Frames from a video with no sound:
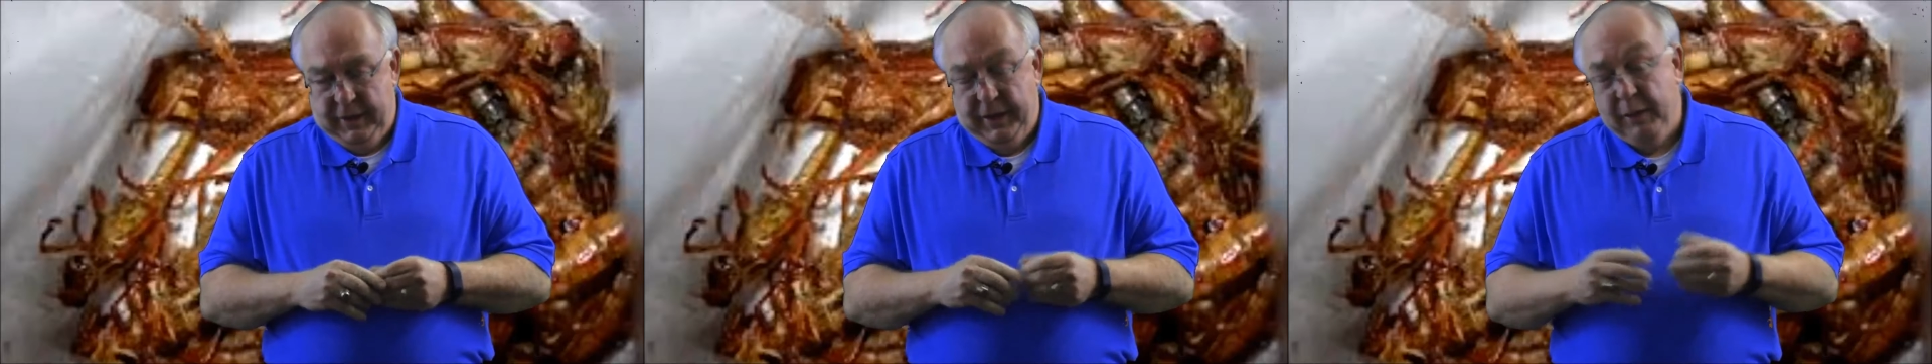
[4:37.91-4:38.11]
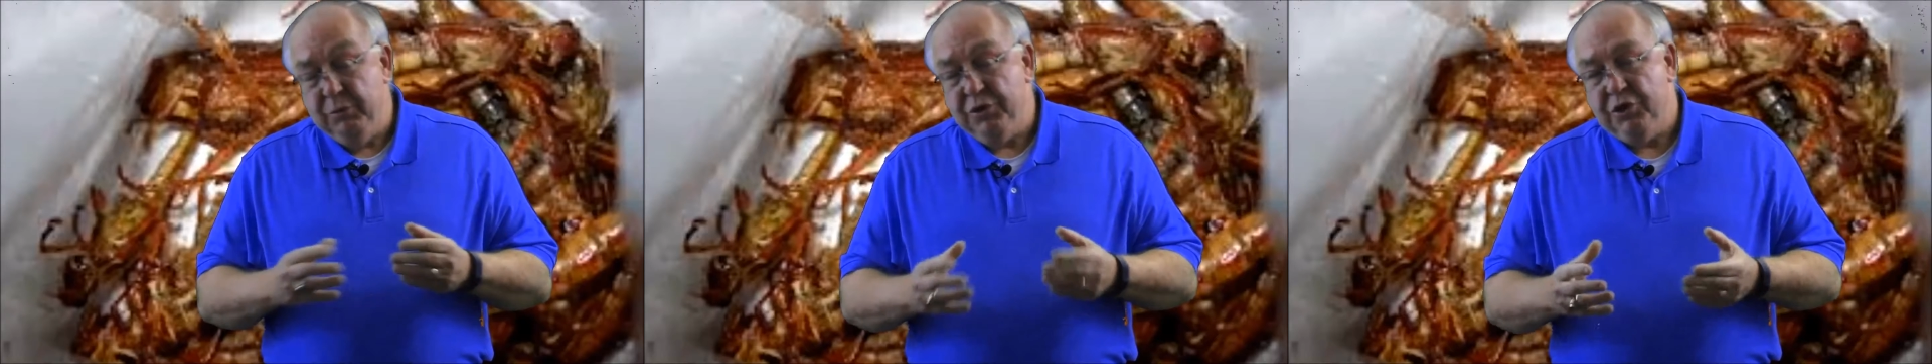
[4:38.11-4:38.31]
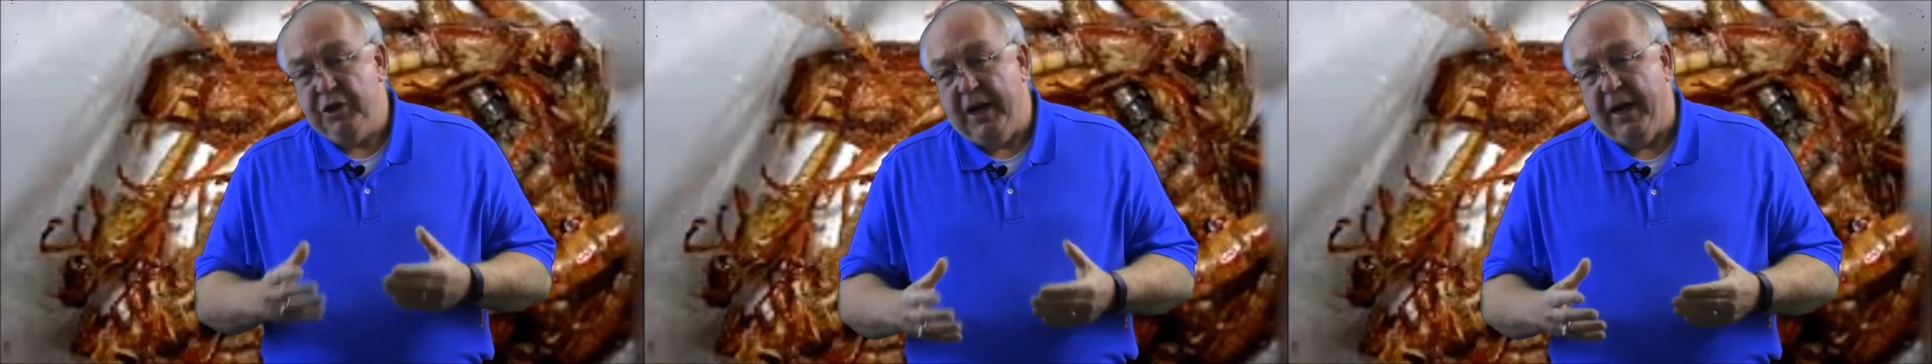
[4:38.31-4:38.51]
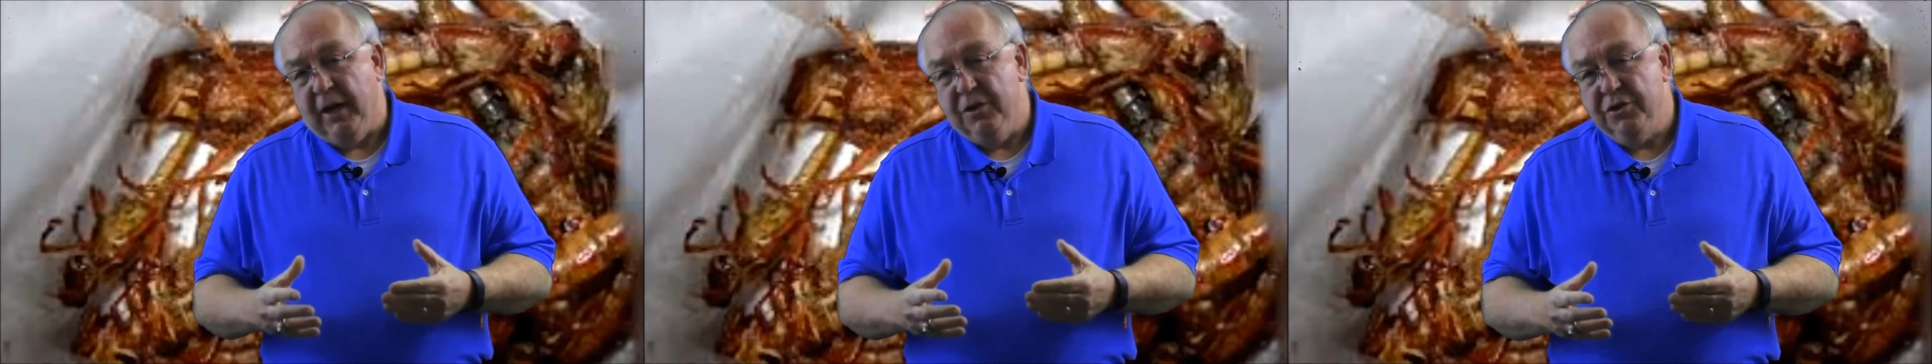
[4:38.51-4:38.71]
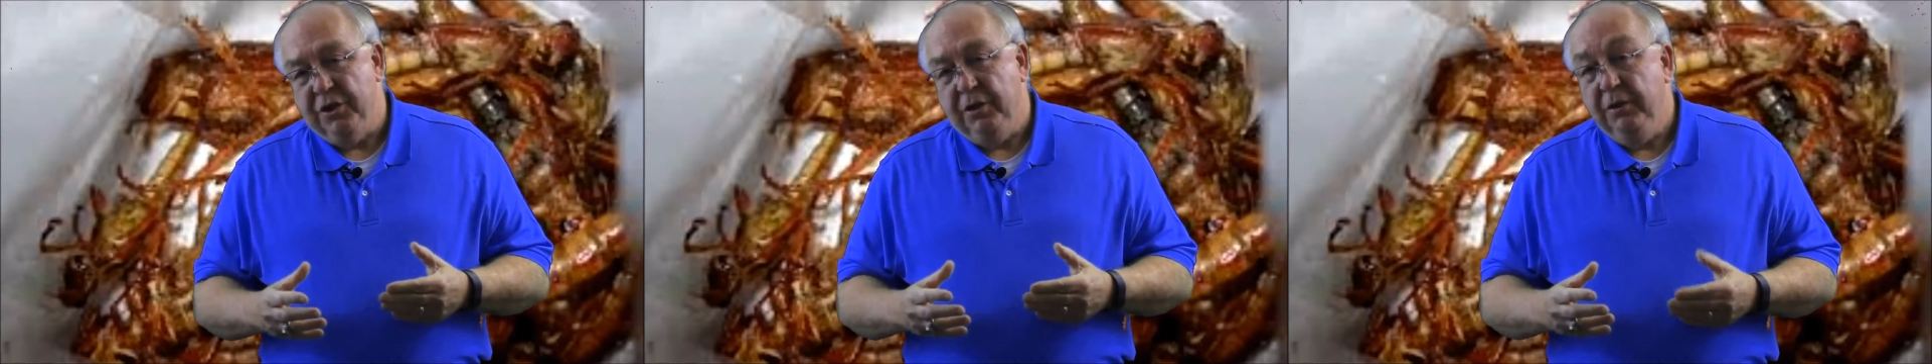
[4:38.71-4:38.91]
It was
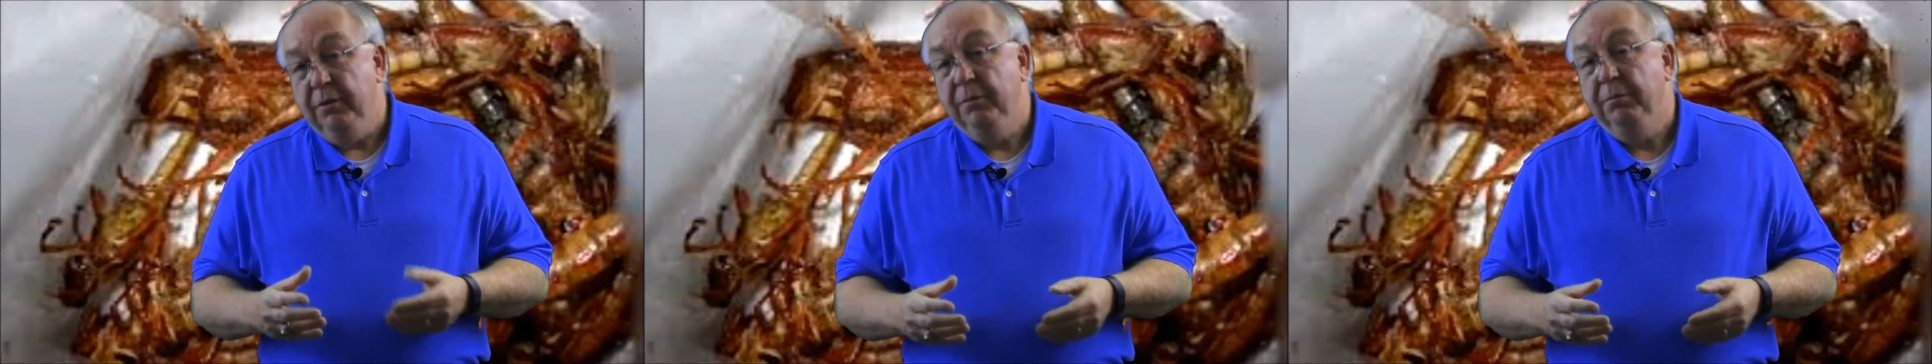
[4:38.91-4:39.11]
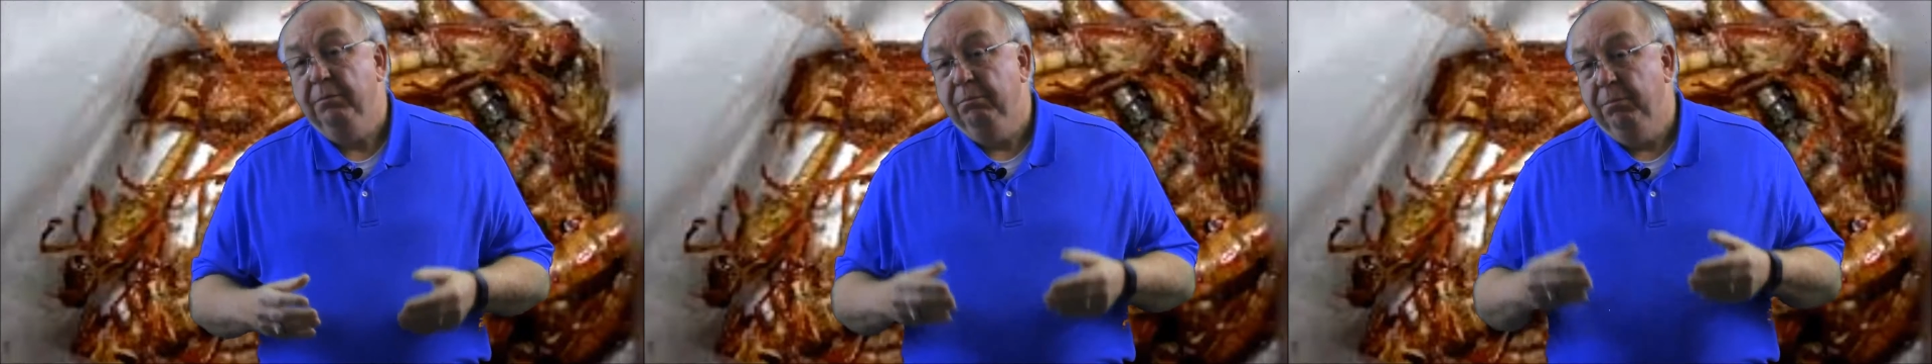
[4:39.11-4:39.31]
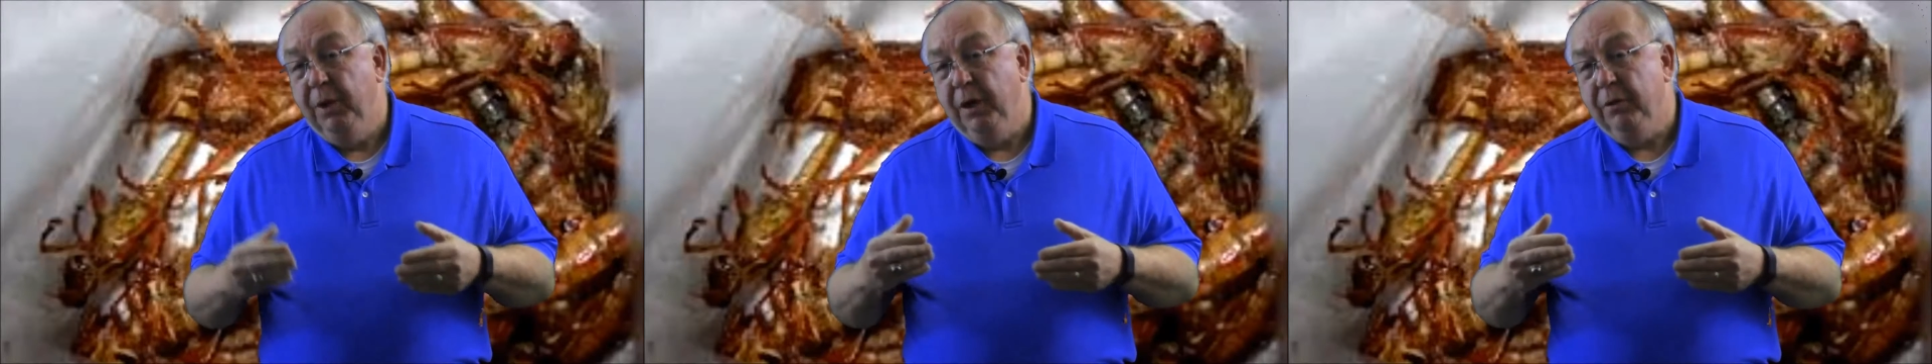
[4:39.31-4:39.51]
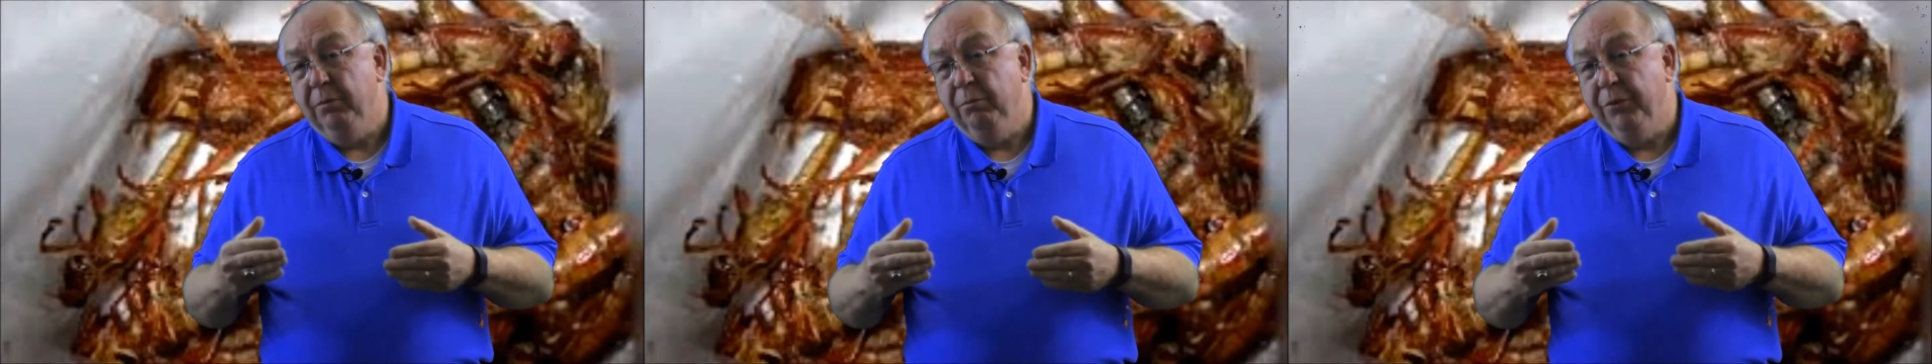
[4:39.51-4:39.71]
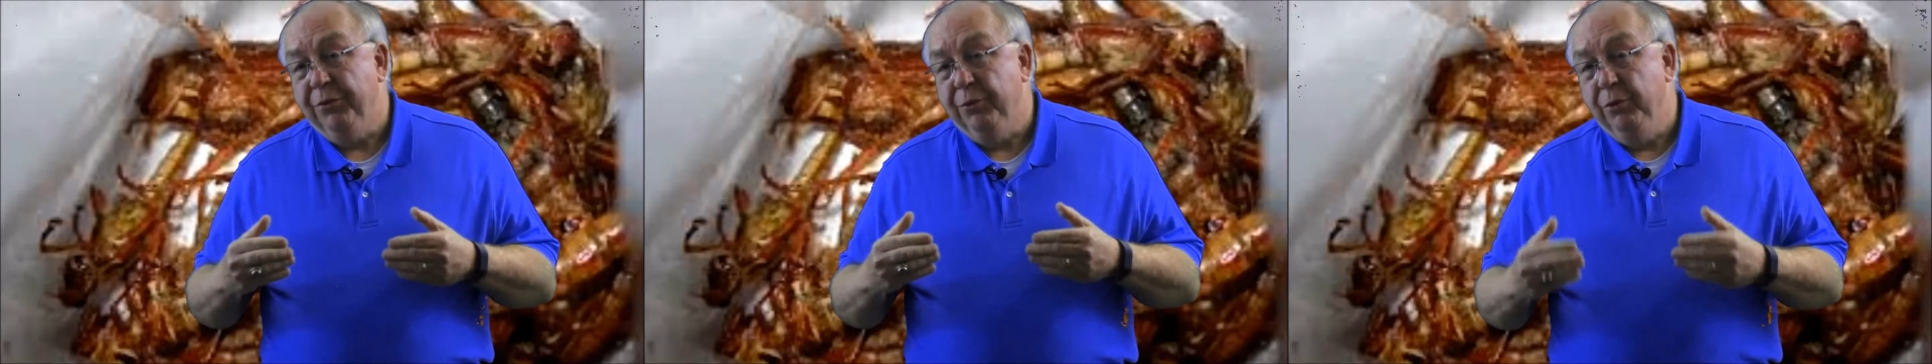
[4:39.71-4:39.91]
challenging,
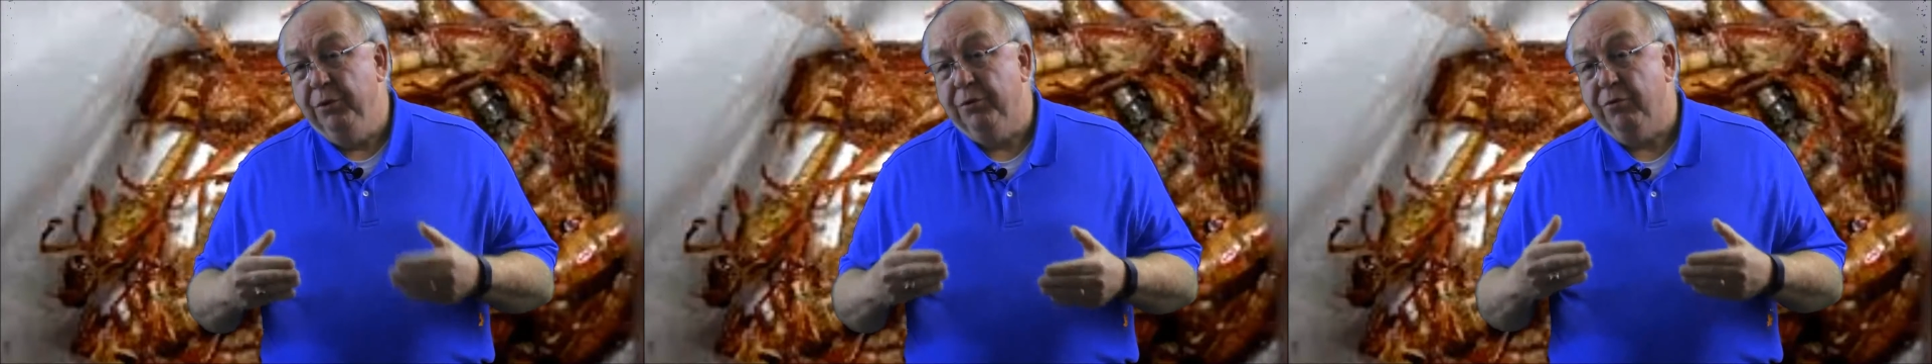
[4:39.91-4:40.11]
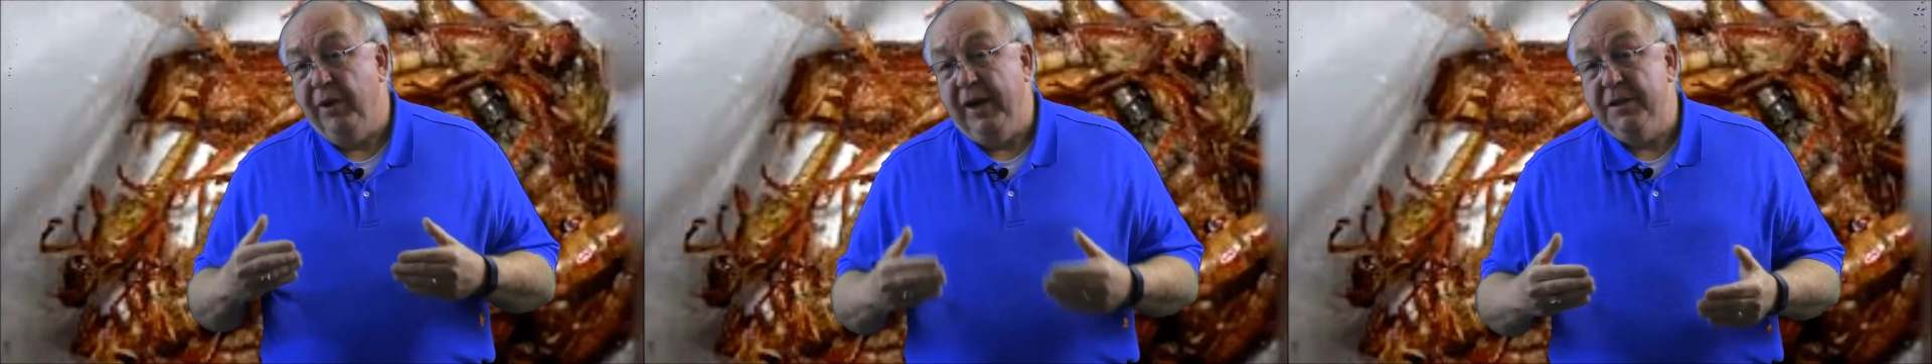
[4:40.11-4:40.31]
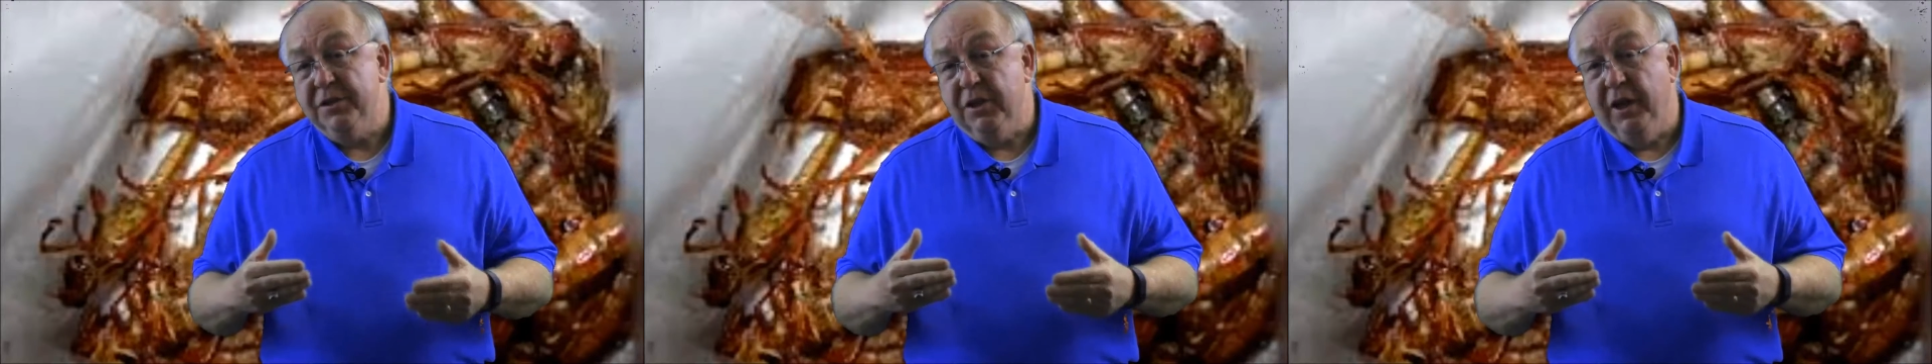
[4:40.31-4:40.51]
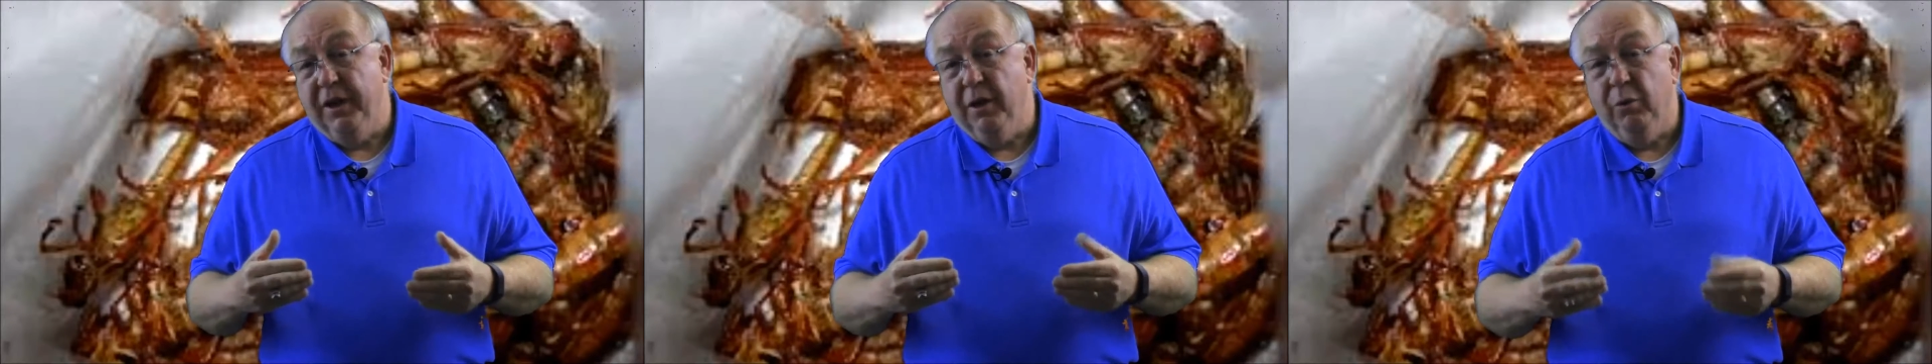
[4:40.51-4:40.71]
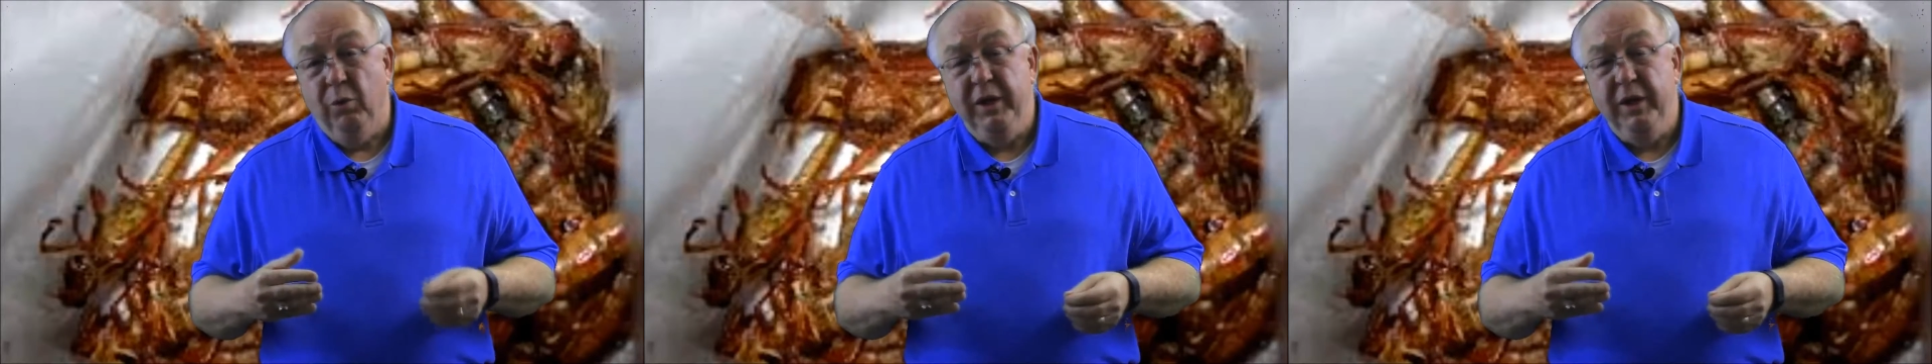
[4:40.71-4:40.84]
but through the translator,